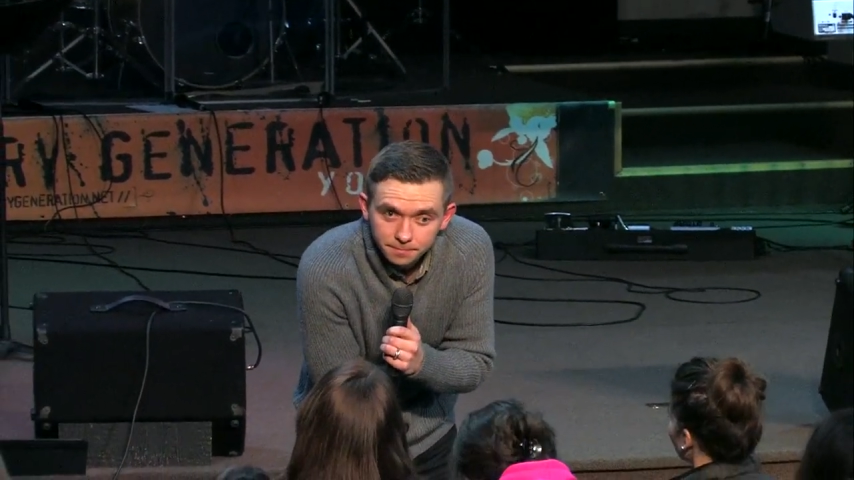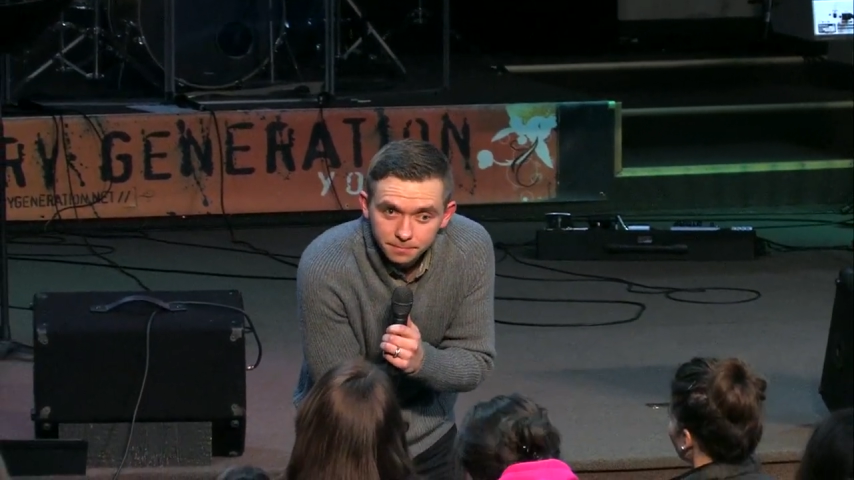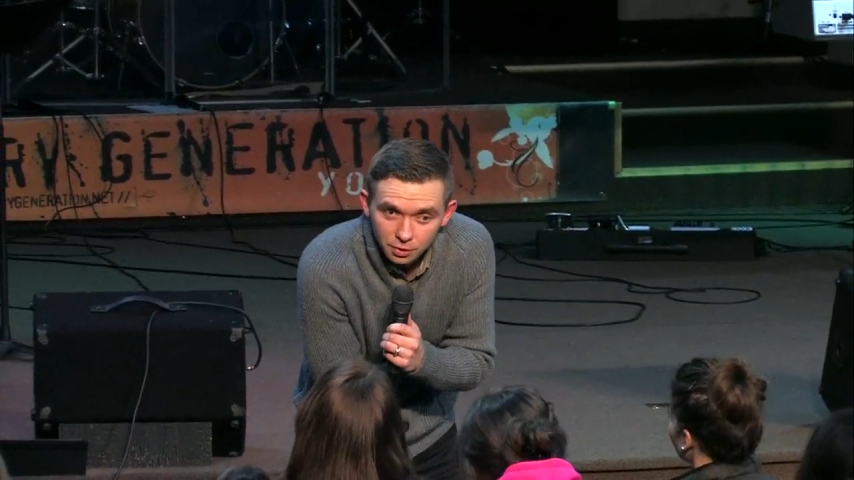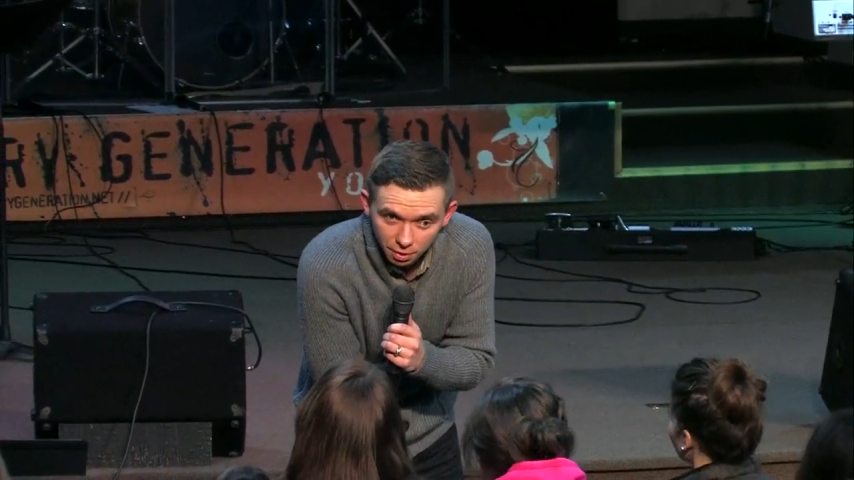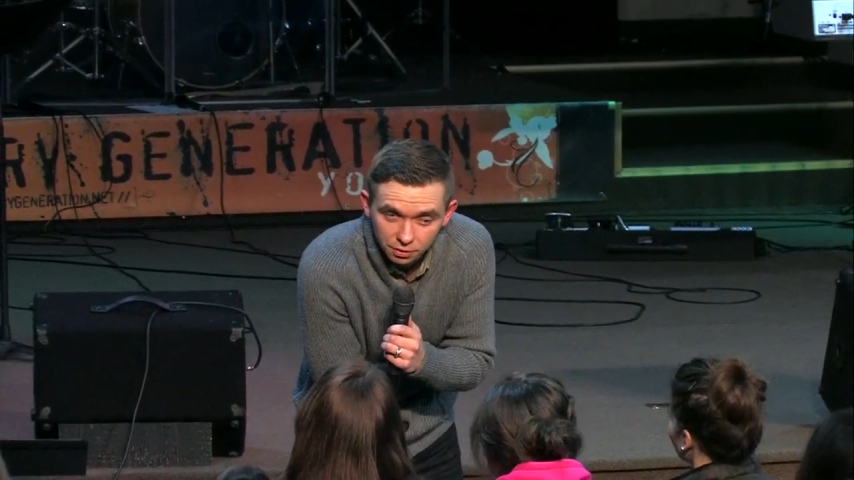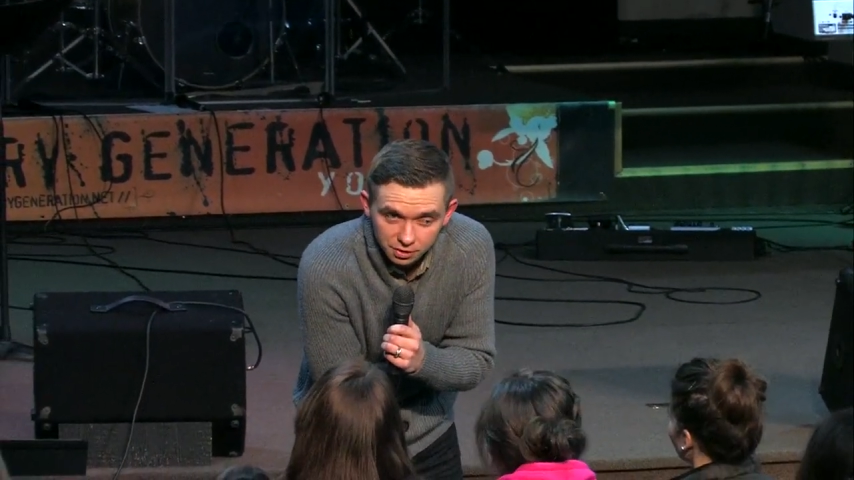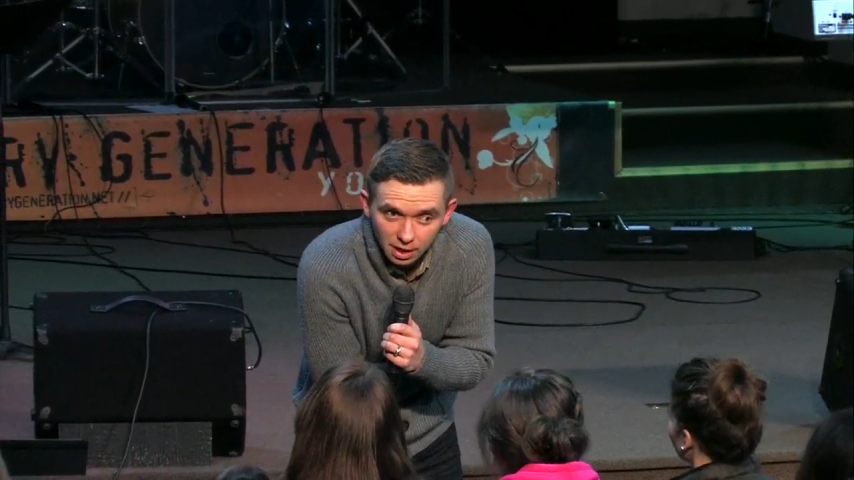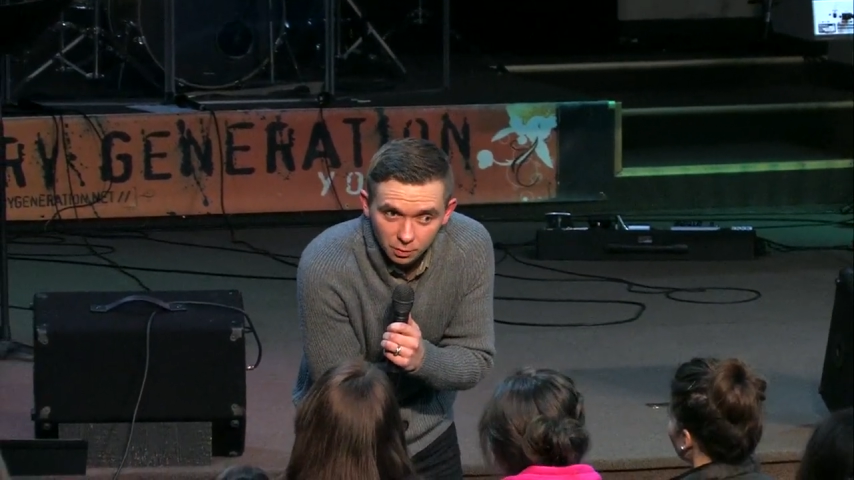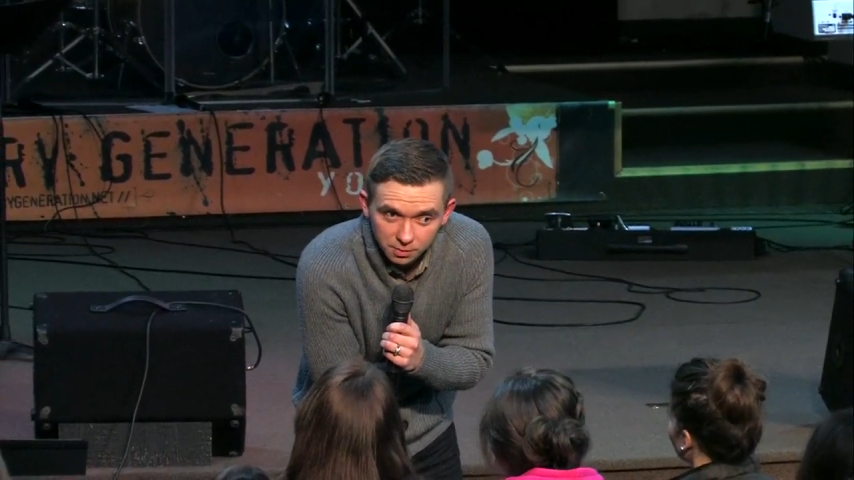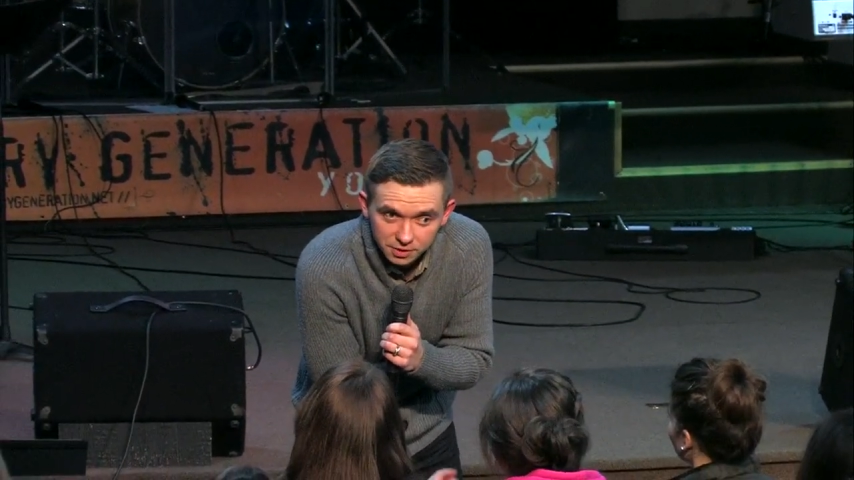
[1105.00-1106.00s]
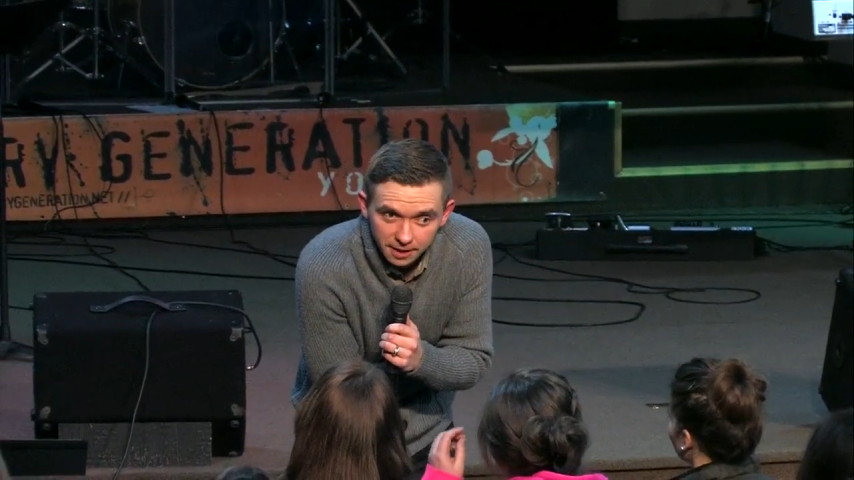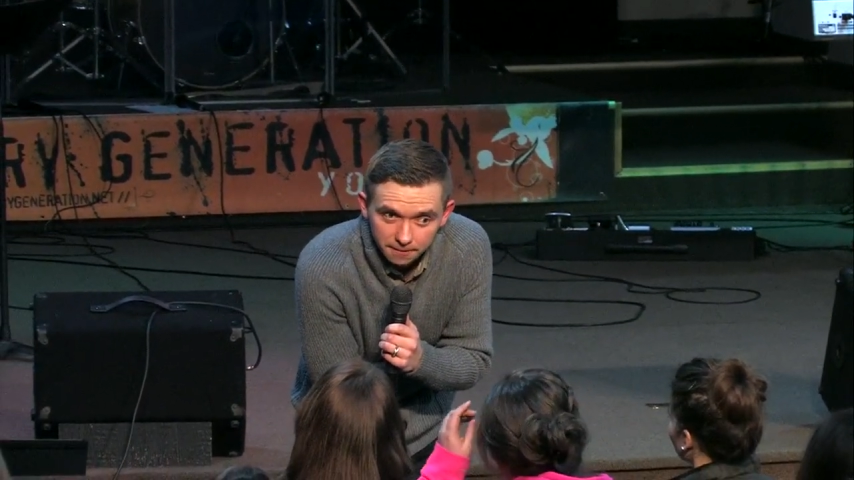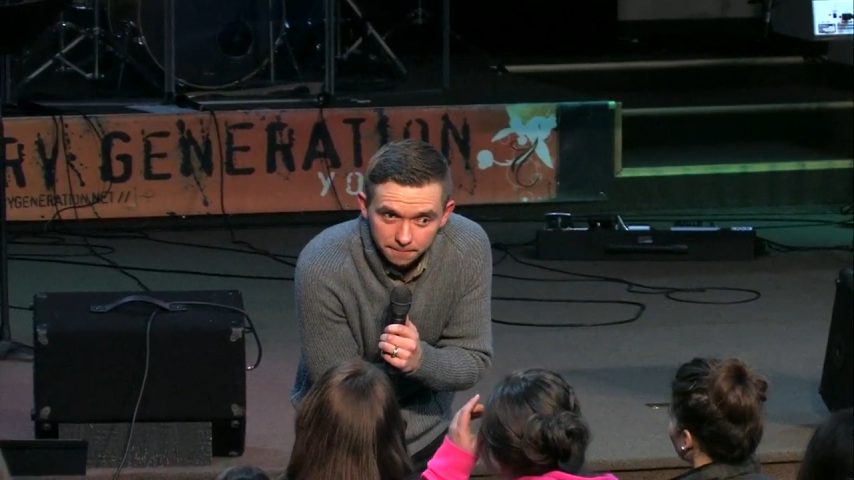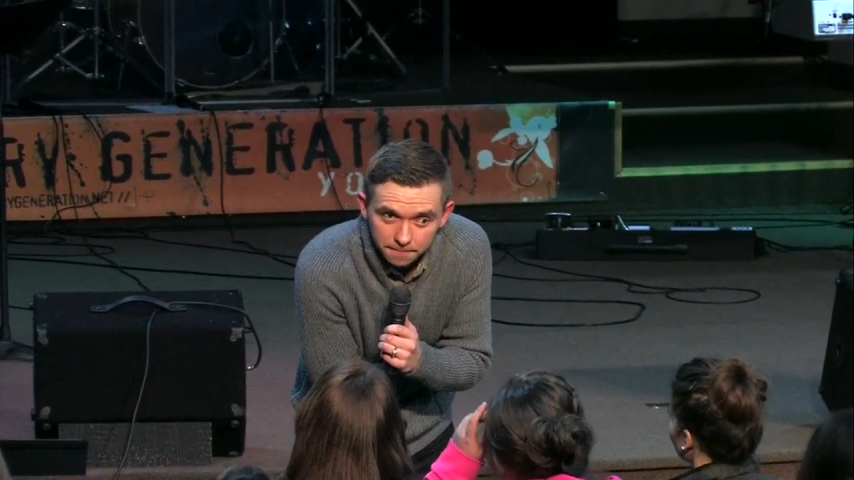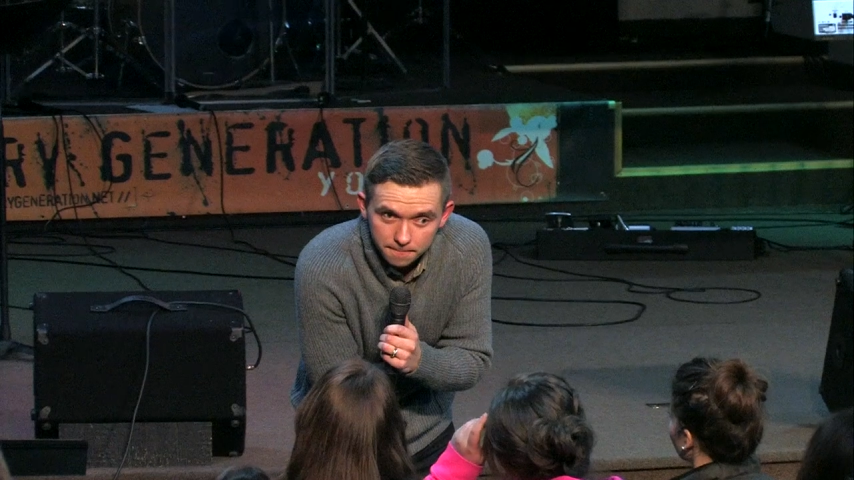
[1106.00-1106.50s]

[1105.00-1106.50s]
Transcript: Do you understand what I'm saying?